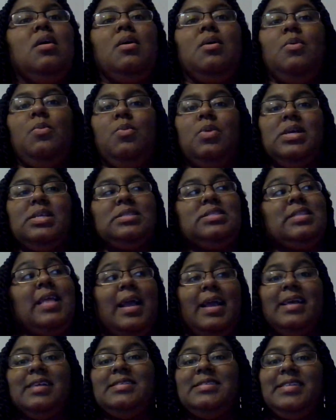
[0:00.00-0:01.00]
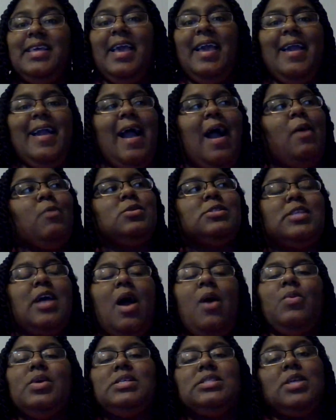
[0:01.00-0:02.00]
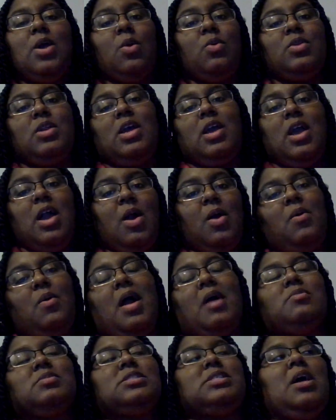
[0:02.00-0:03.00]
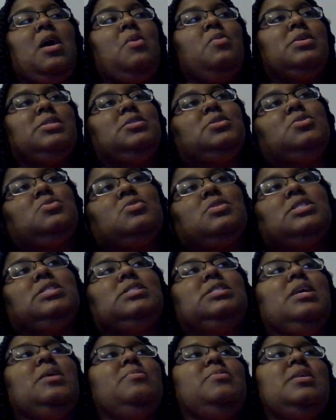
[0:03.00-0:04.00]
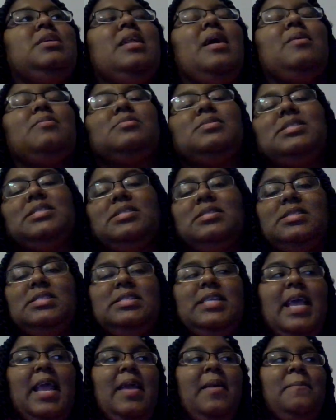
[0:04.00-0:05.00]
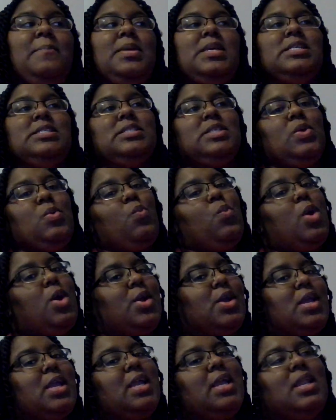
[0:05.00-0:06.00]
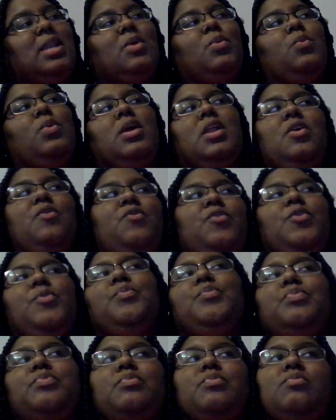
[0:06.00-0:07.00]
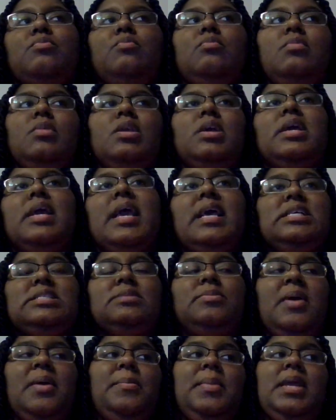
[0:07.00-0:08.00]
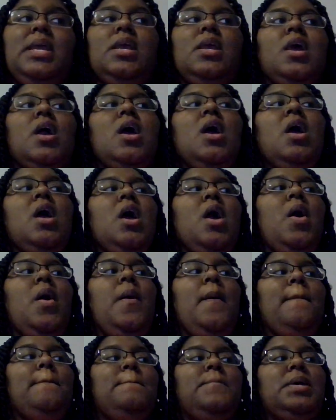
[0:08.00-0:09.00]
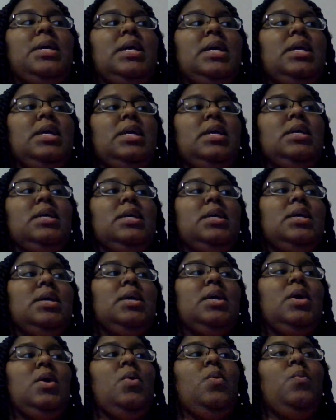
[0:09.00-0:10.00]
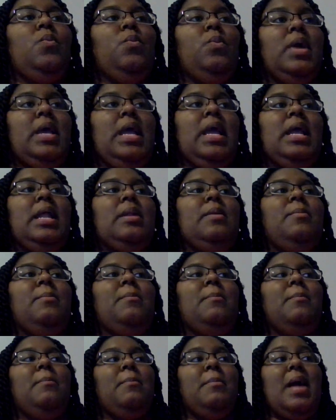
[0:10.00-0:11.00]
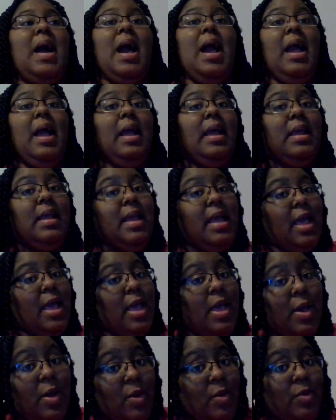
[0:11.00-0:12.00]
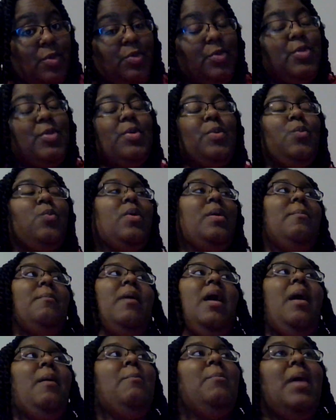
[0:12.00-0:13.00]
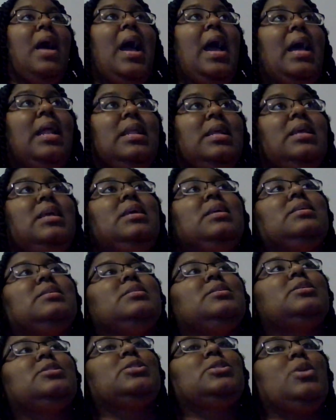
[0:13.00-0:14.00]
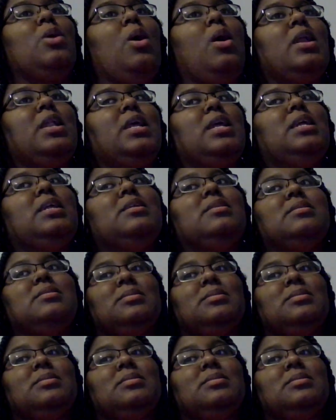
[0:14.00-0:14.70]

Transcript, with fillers: once like I said, I was always on the go. I was always doing something. I was staying busy working and whatever the case may be. But when my health, when my body started